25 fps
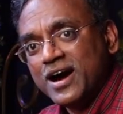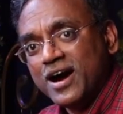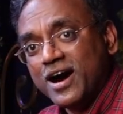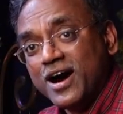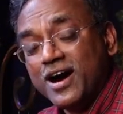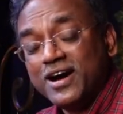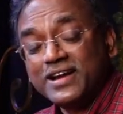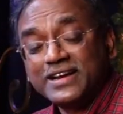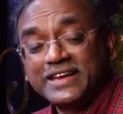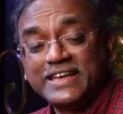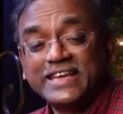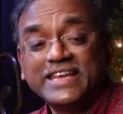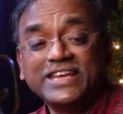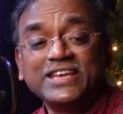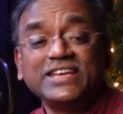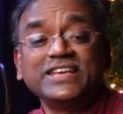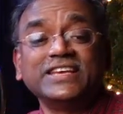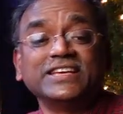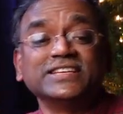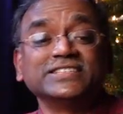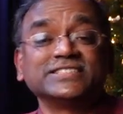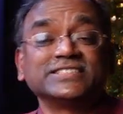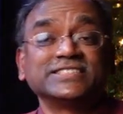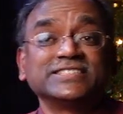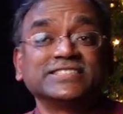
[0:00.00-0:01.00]
or
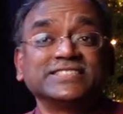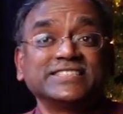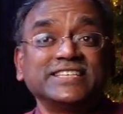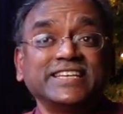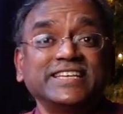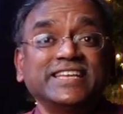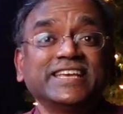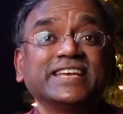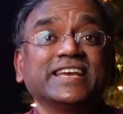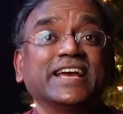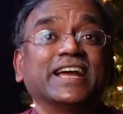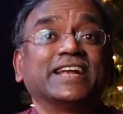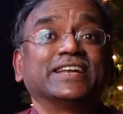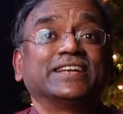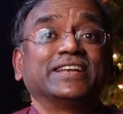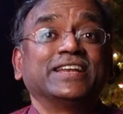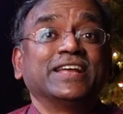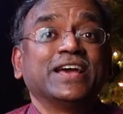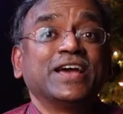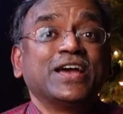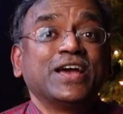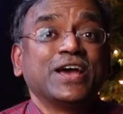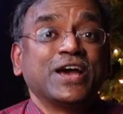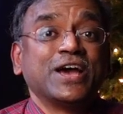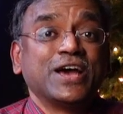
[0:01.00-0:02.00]
he is sitting at
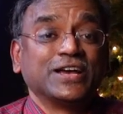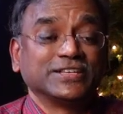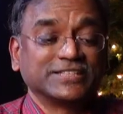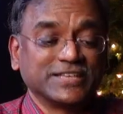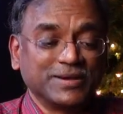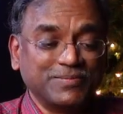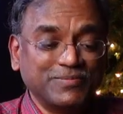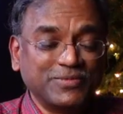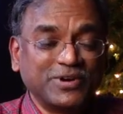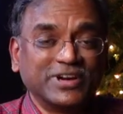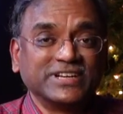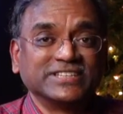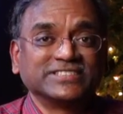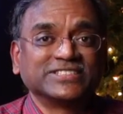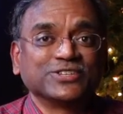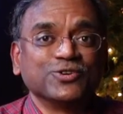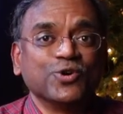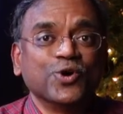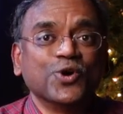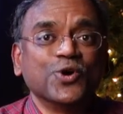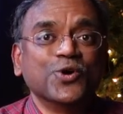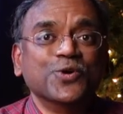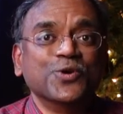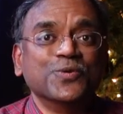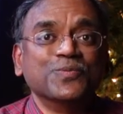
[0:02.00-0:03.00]
someone's
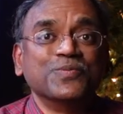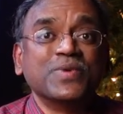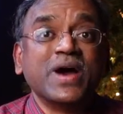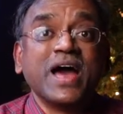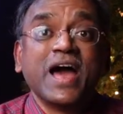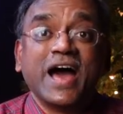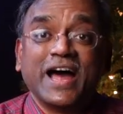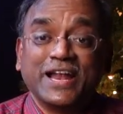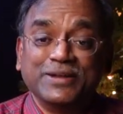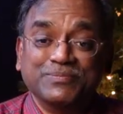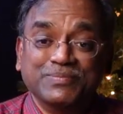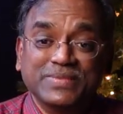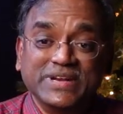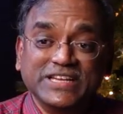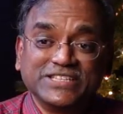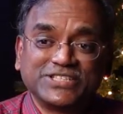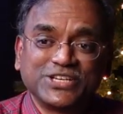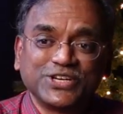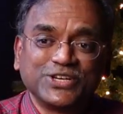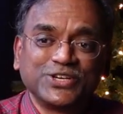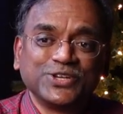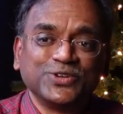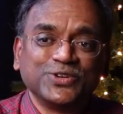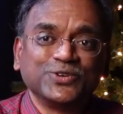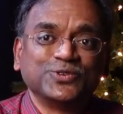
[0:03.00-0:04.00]
home and
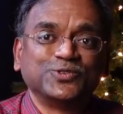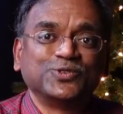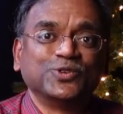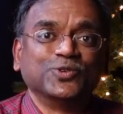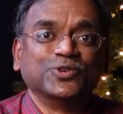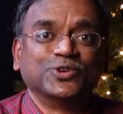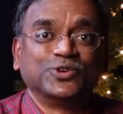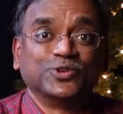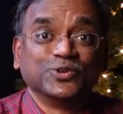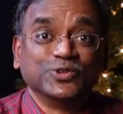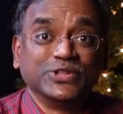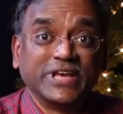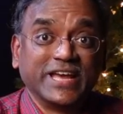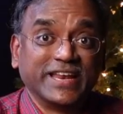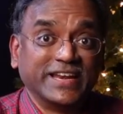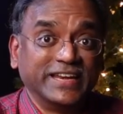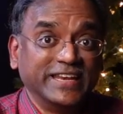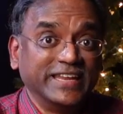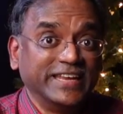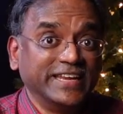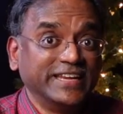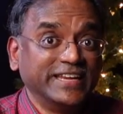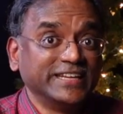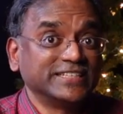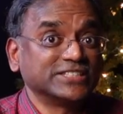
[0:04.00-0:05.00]
ministering to their
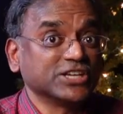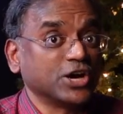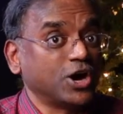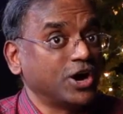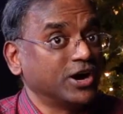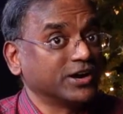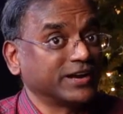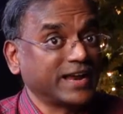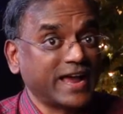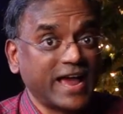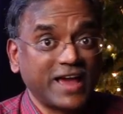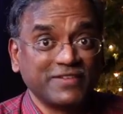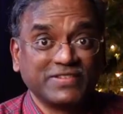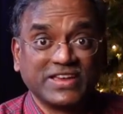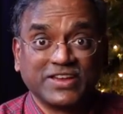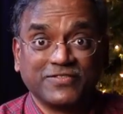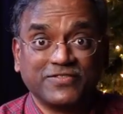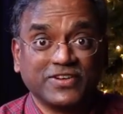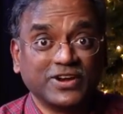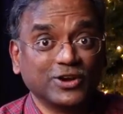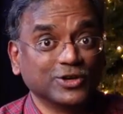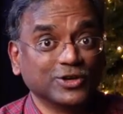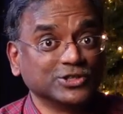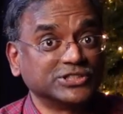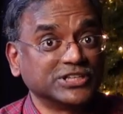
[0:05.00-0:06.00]
needs, or having
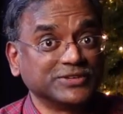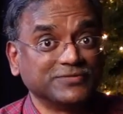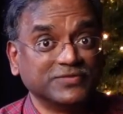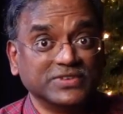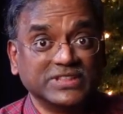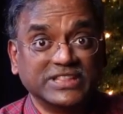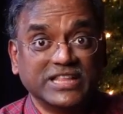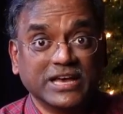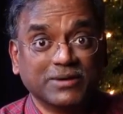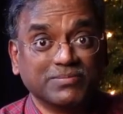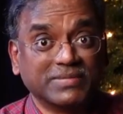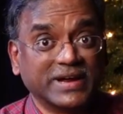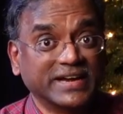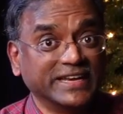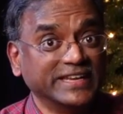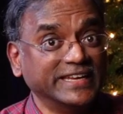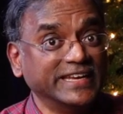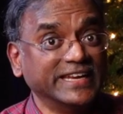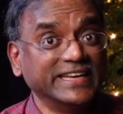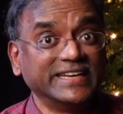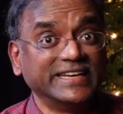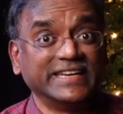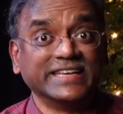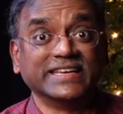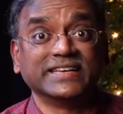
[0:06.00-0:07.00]
fellowship with them and
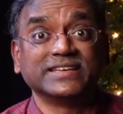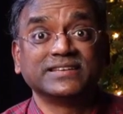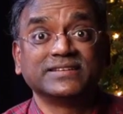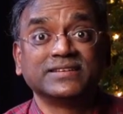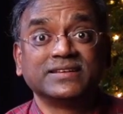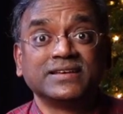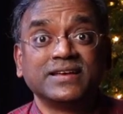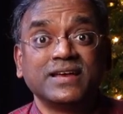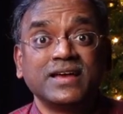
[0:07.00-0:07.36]
eating,